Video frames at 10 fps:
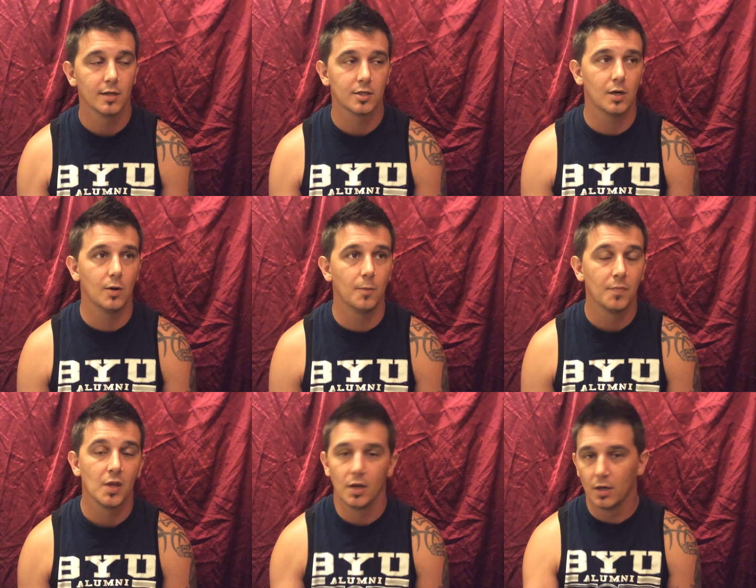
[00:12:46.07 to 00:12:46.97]

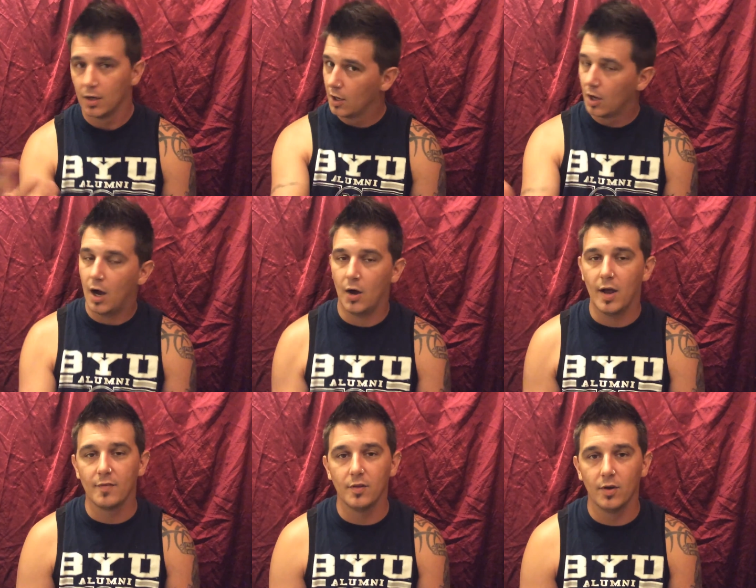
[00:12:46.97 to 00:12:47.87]
So I'll
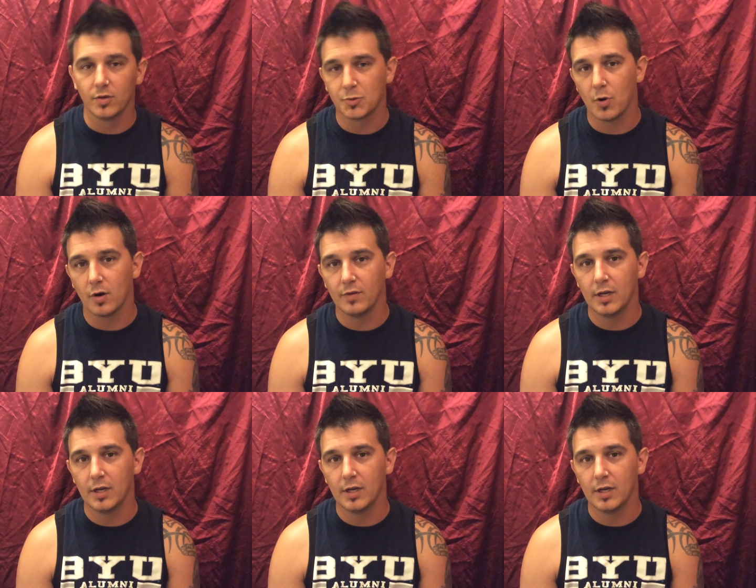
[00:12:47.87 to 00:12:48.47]
have the sparring